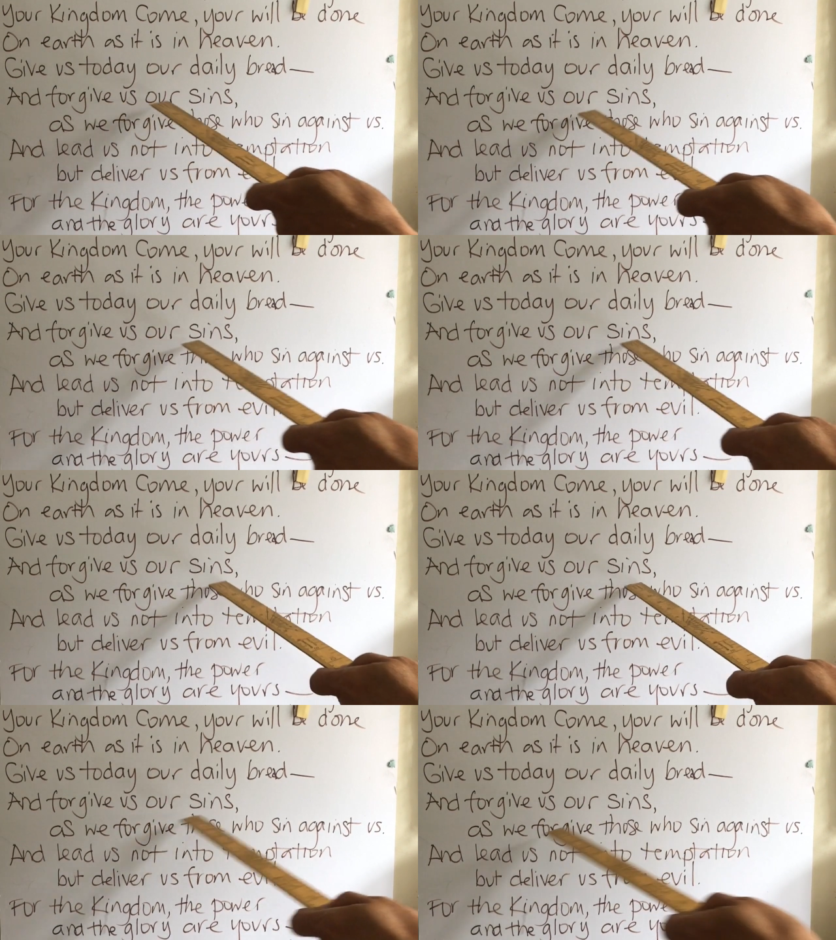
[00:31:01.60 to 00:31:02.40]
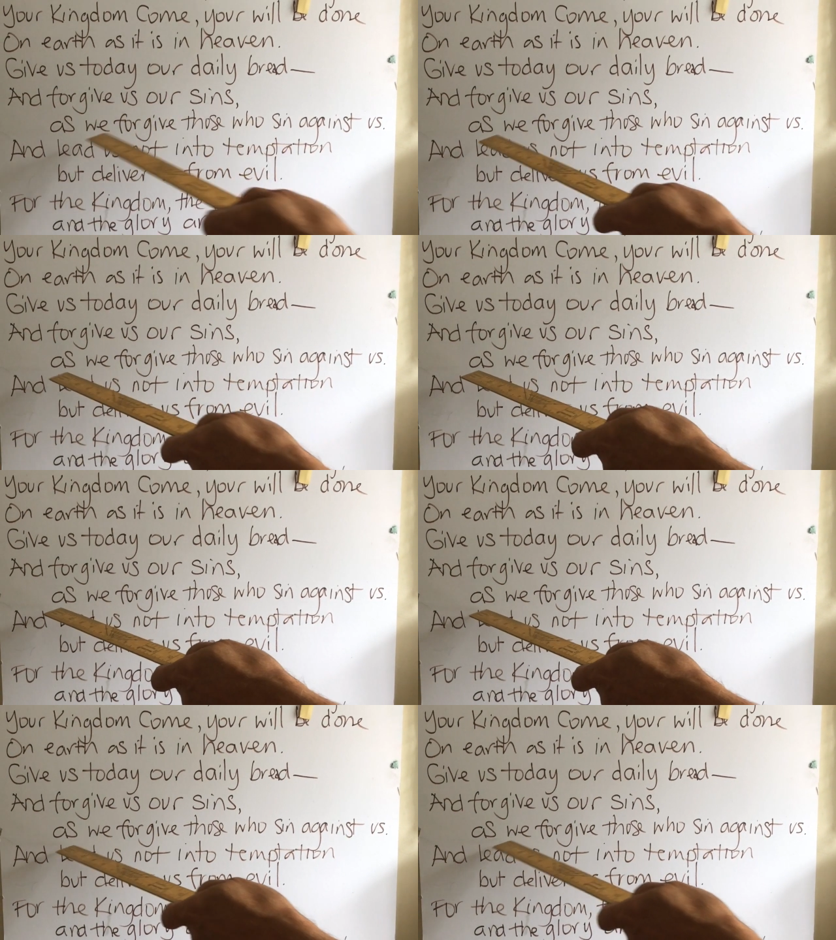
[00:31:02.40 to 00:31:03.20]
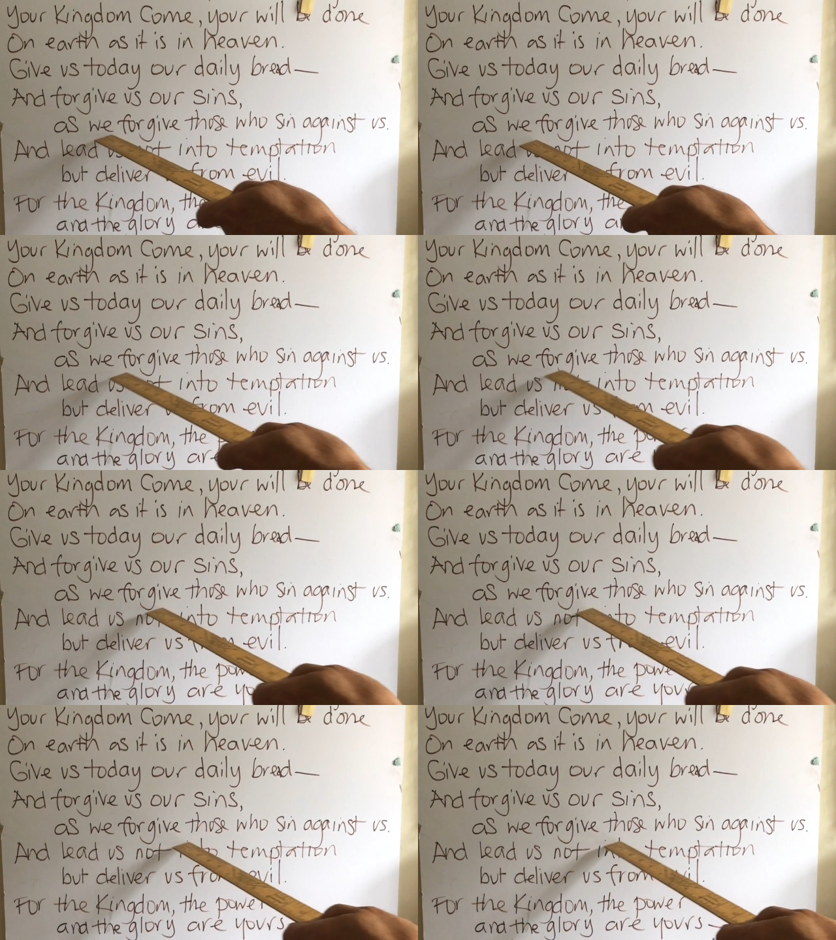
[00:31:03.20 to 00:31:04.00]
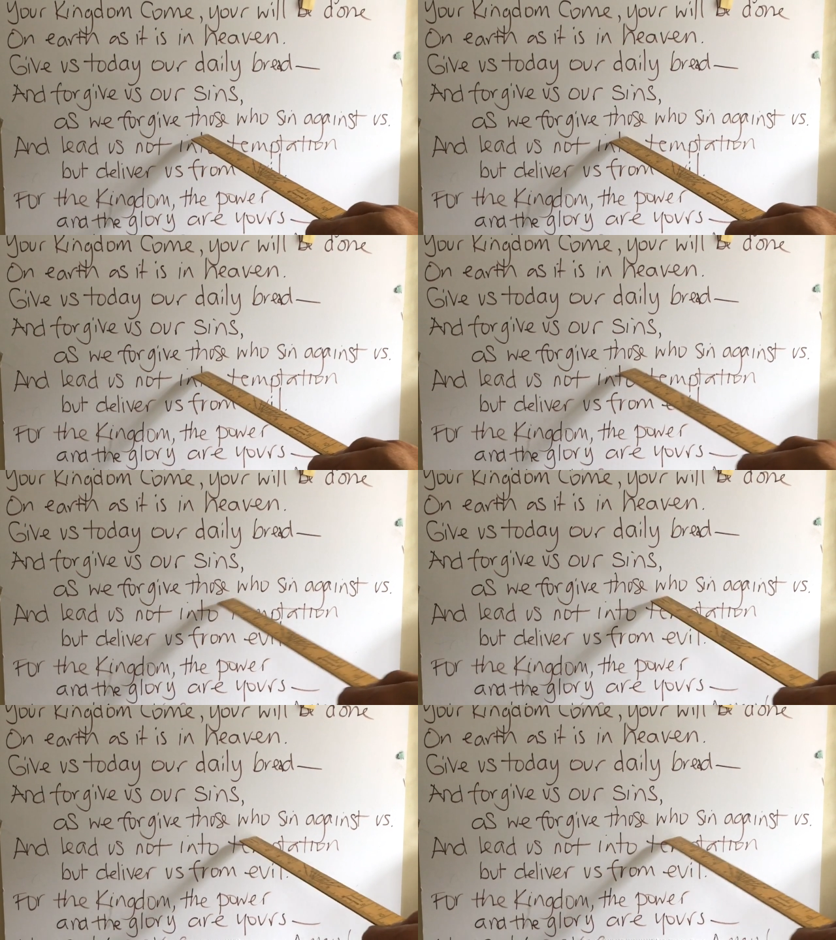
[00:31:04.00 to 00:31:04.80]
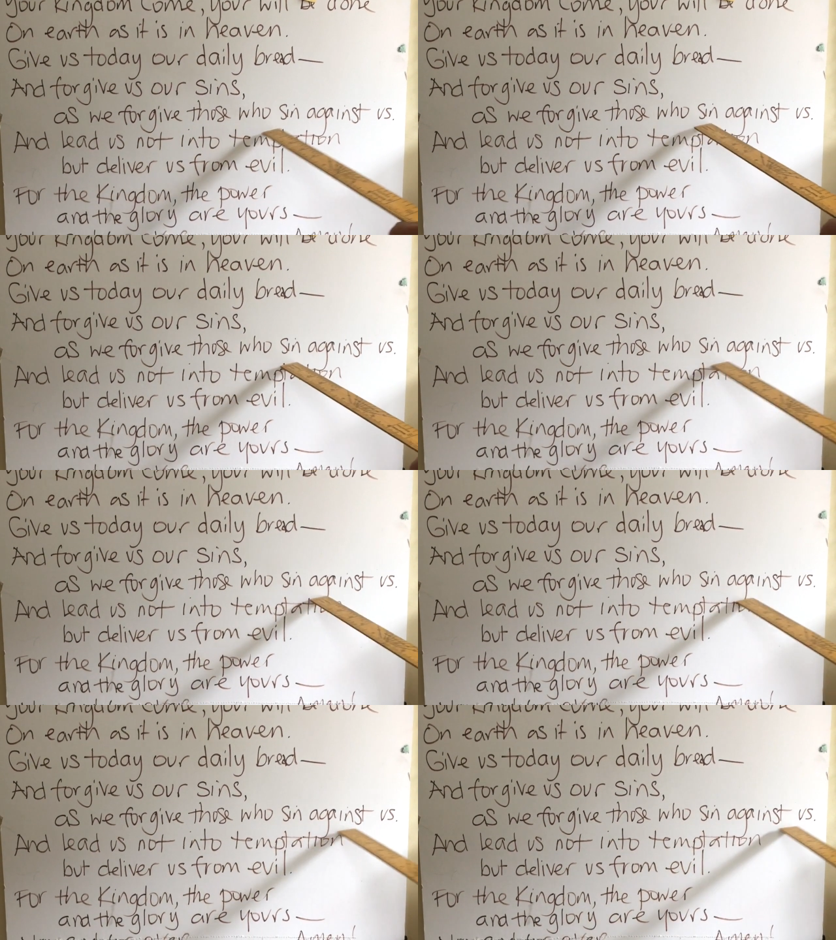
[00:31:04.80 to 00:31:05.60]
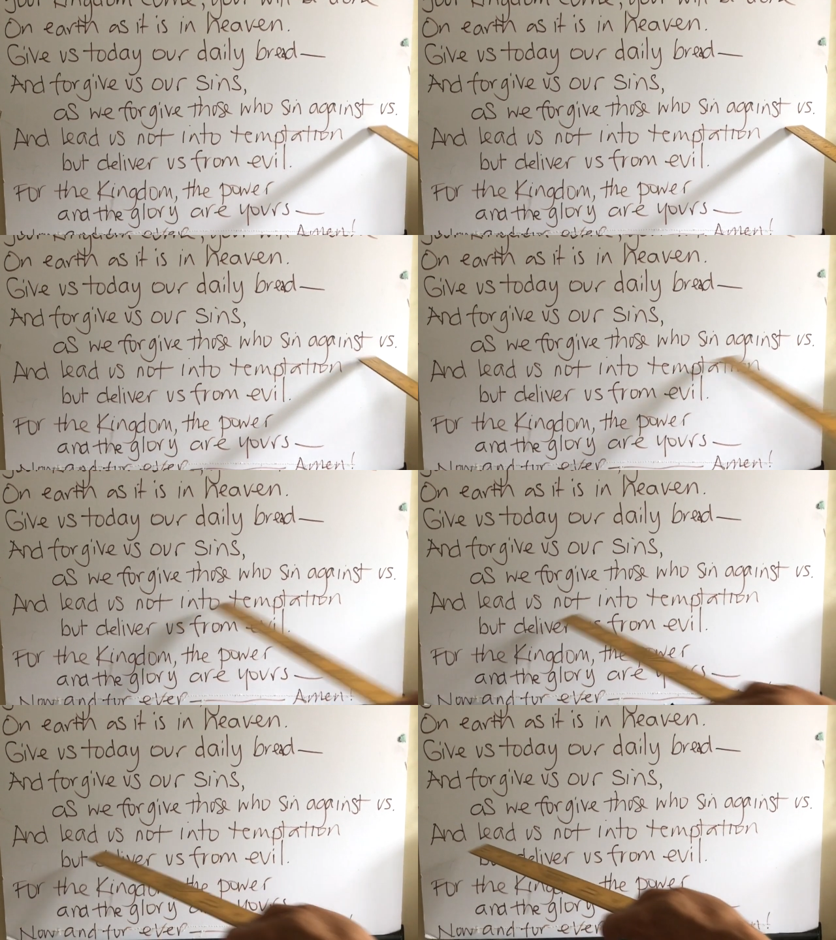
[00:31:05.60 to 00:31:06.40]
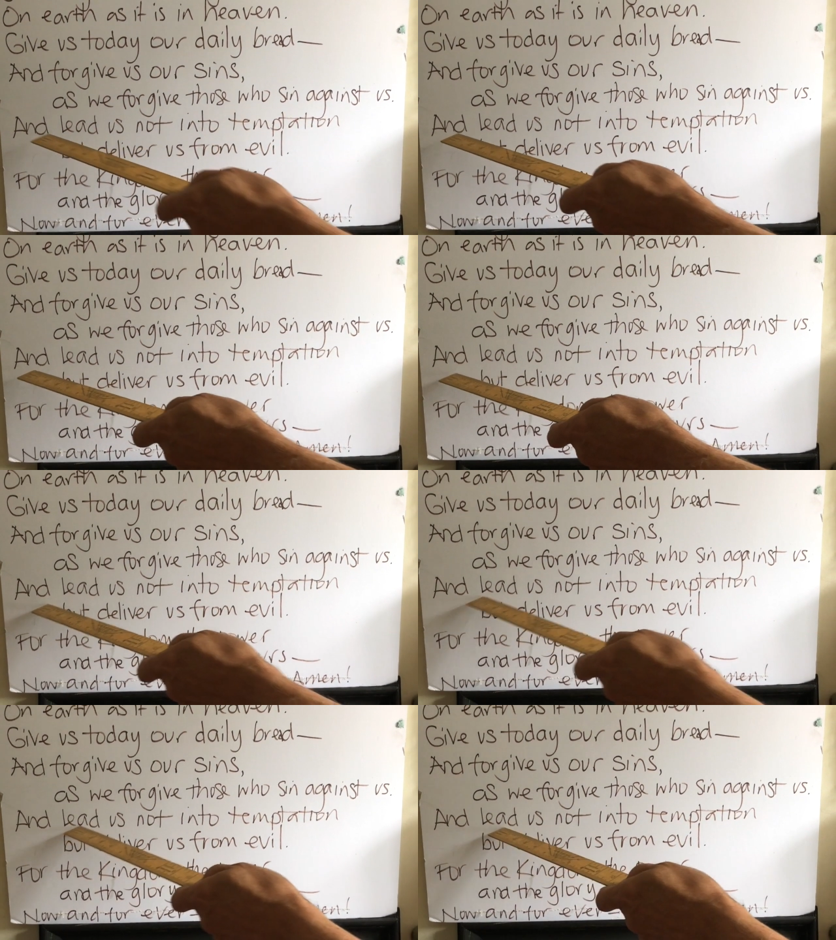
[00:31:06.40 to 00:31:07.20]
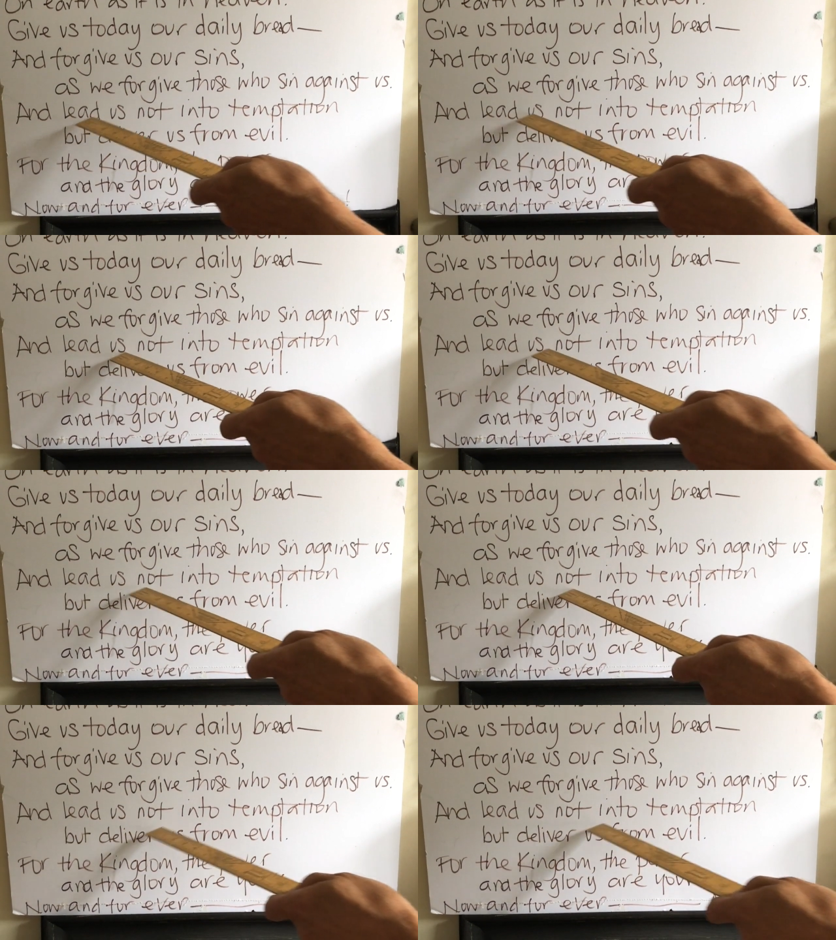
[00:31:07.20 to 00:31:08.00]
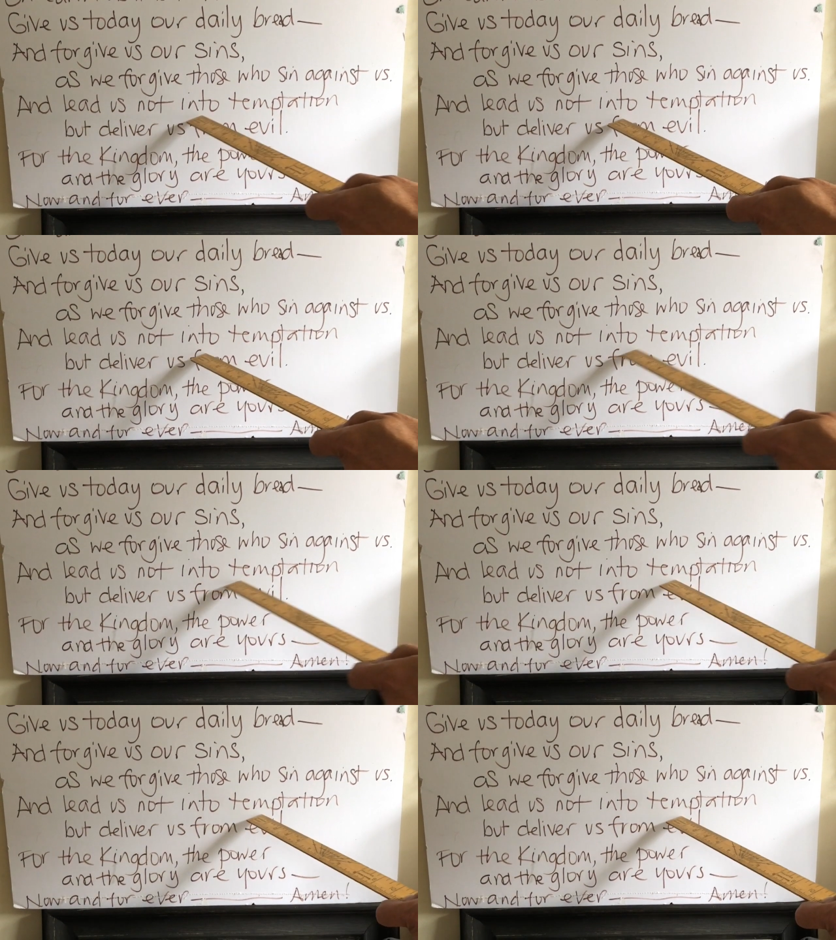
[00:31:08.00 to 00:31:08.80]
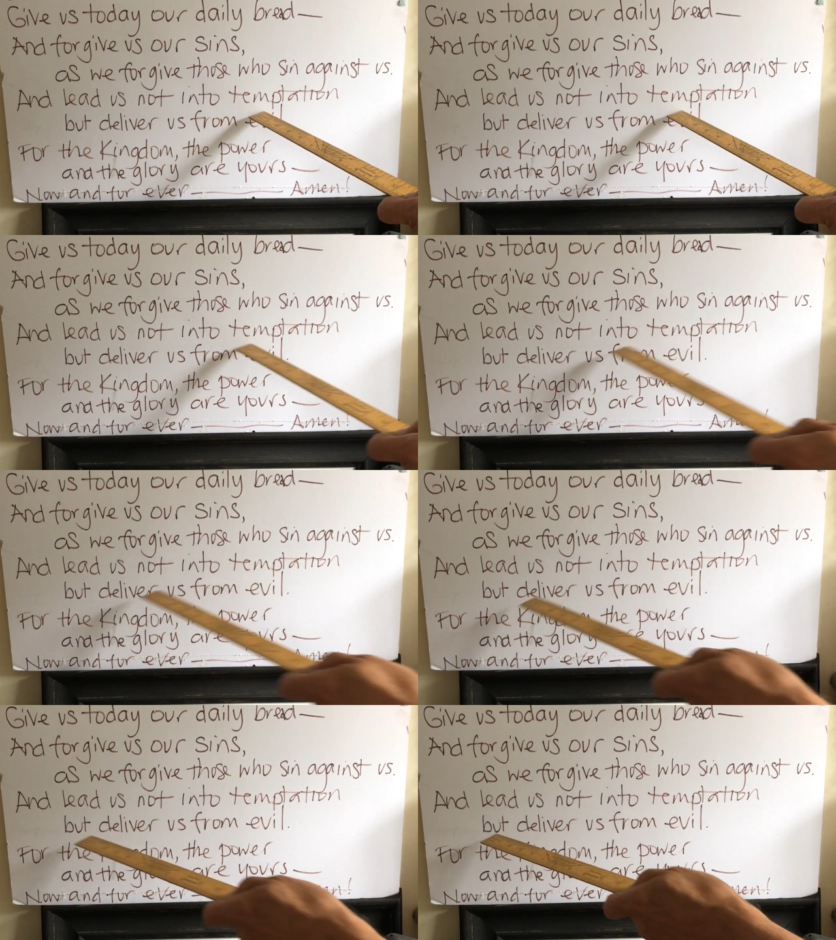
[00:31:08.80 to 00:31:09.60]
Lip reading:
No face is visible, so there are no lips to read.